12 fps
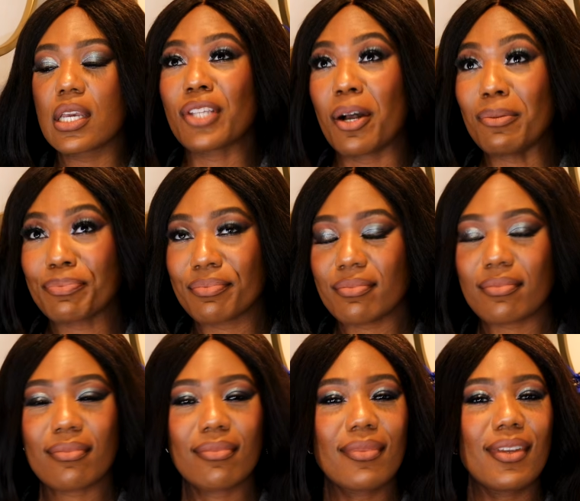So
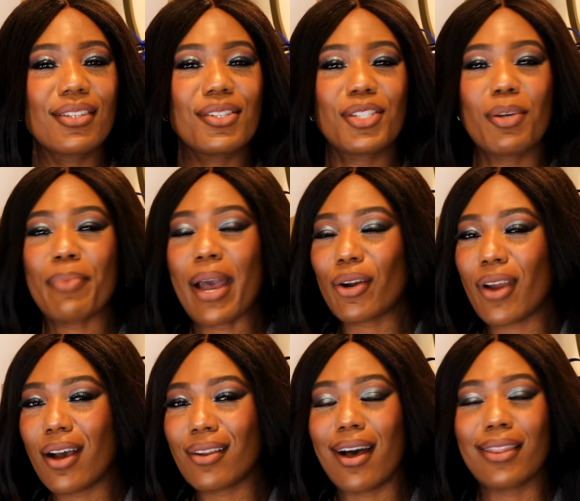just some
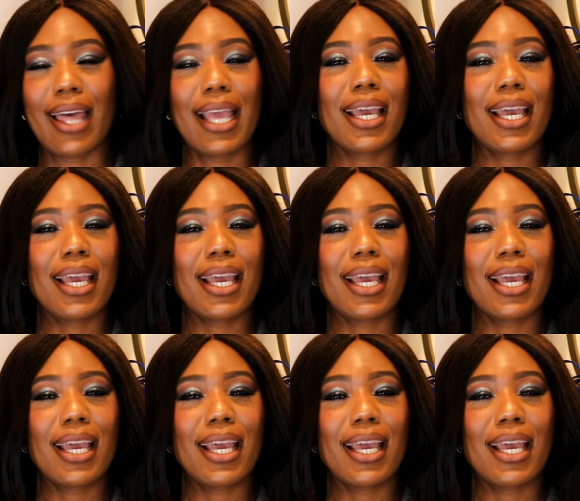background on